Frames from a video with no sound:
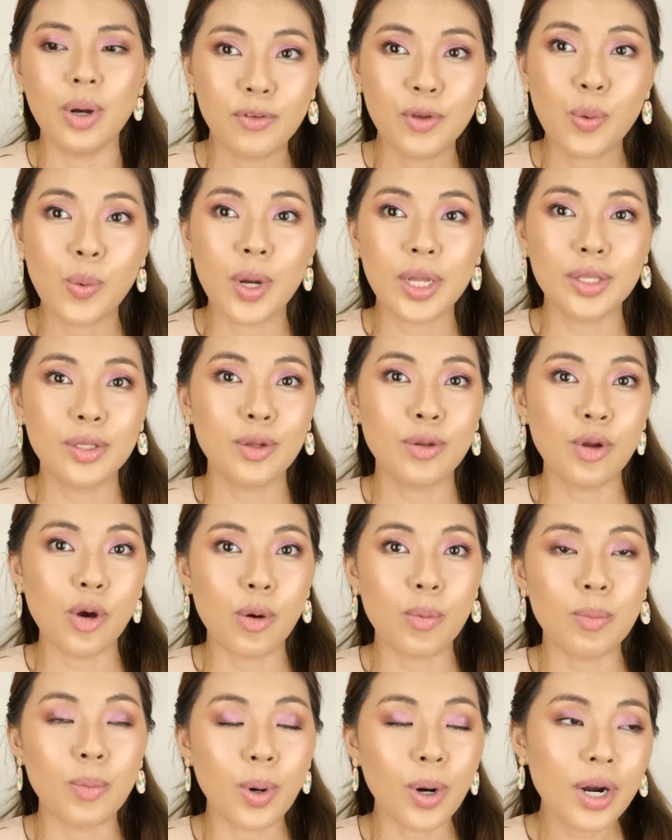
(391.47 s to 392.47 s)
If you want to know
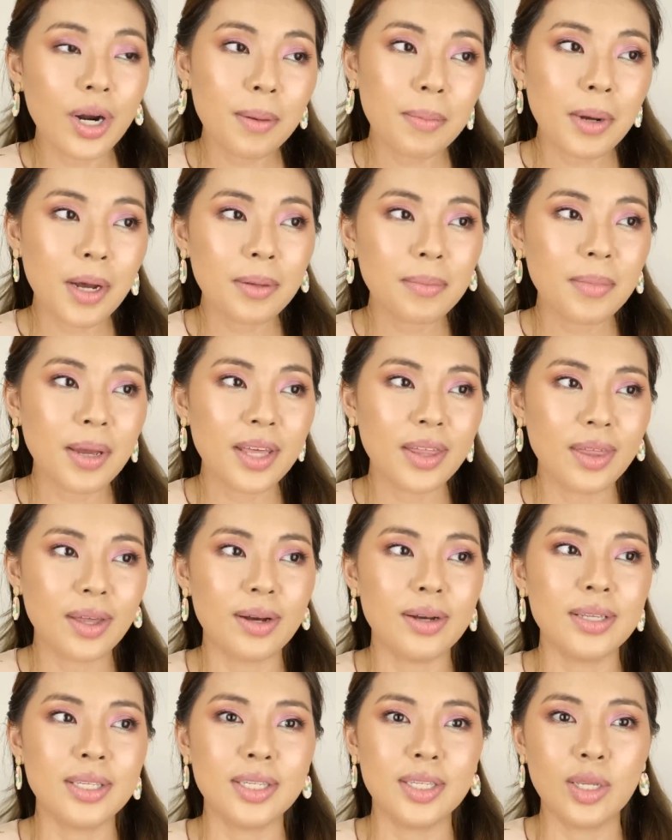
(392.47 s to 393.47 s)
more about my
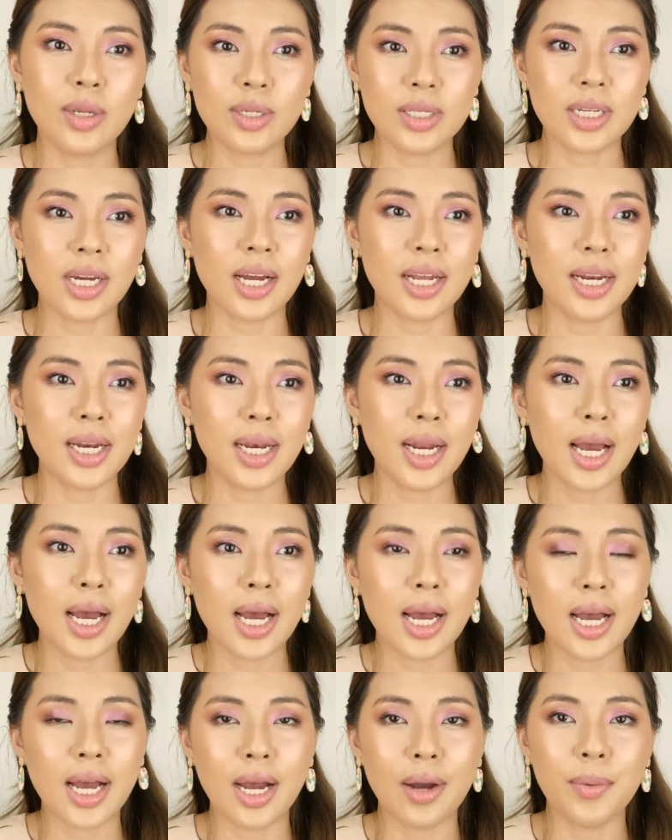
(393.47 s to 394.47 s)
thoughts dun sa
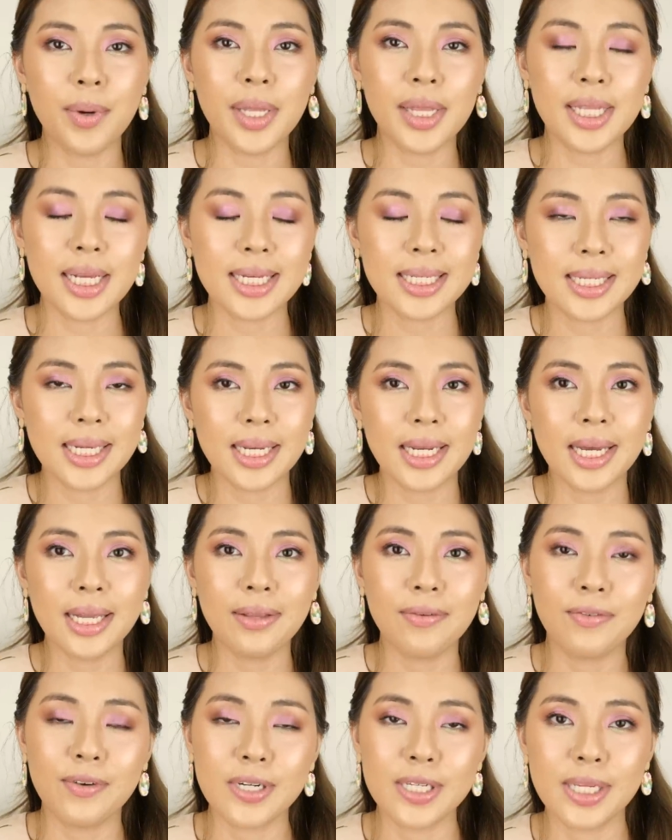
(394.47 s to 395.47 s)
kanila, how I tested
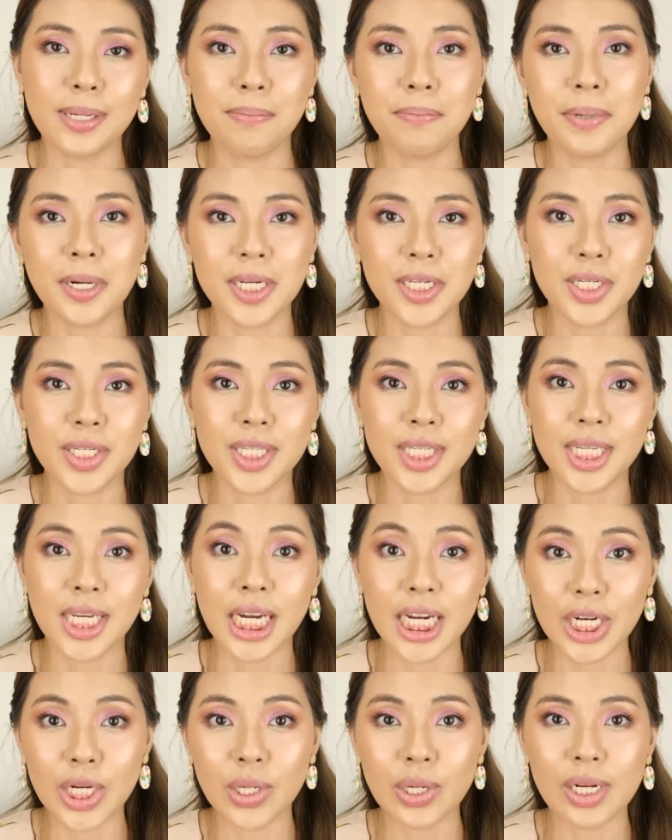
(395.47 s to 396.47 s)
it, first impressions,
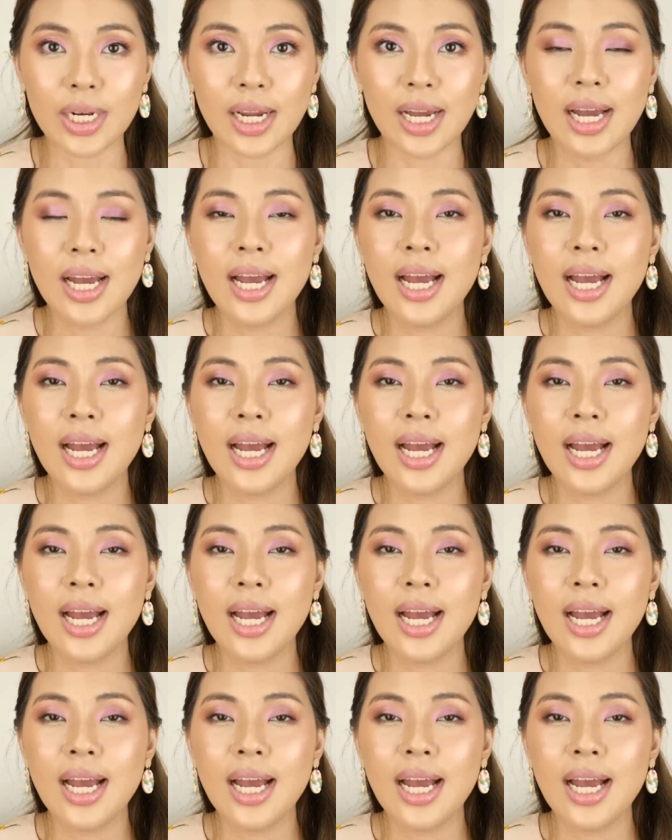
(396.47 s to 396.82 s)
ganon,